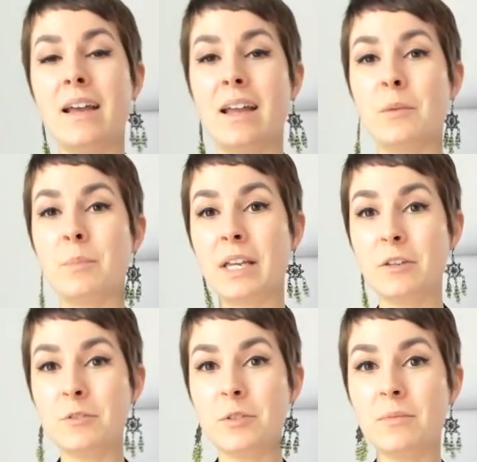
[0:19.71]
And in my
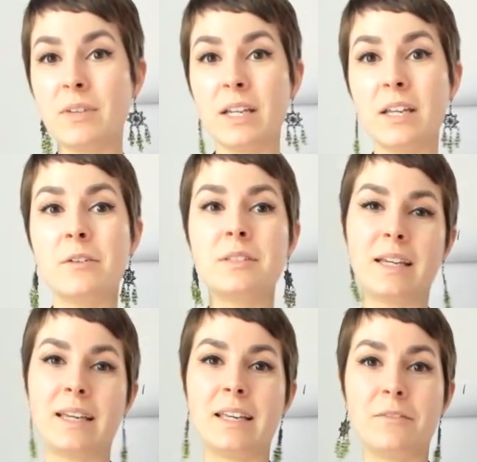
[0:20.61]
YouTube videos,
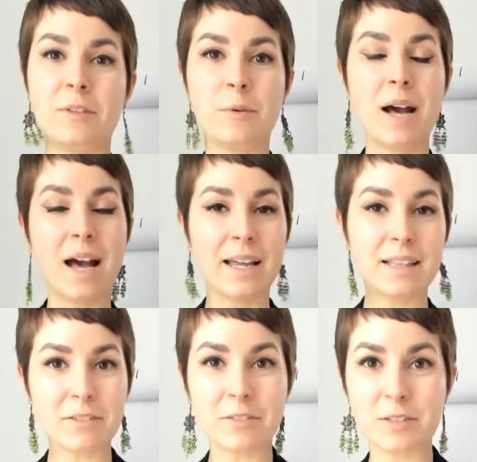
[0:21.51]
I give you
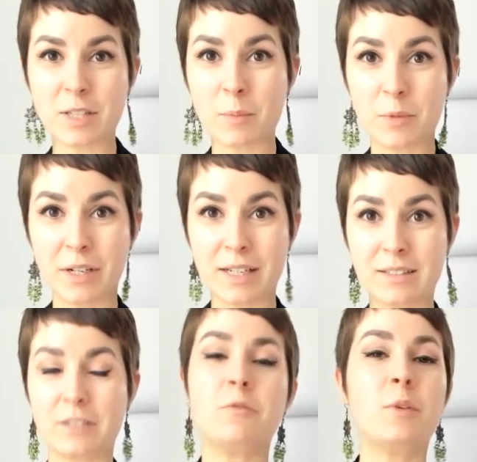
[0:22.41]
high-level
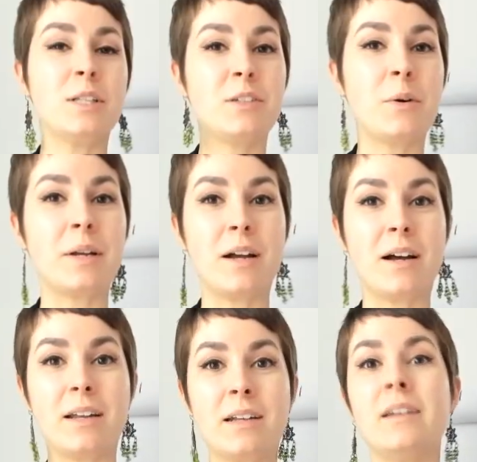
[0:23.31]
summaries of what's going
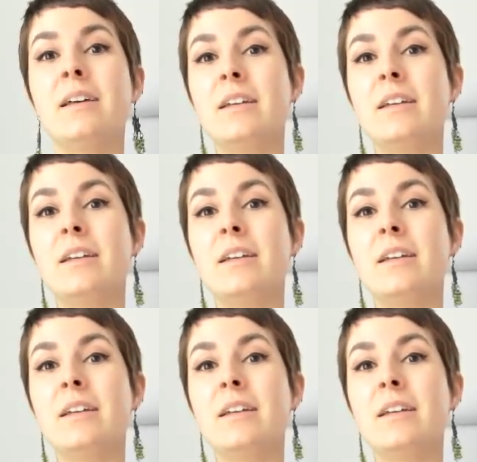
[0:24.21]
on.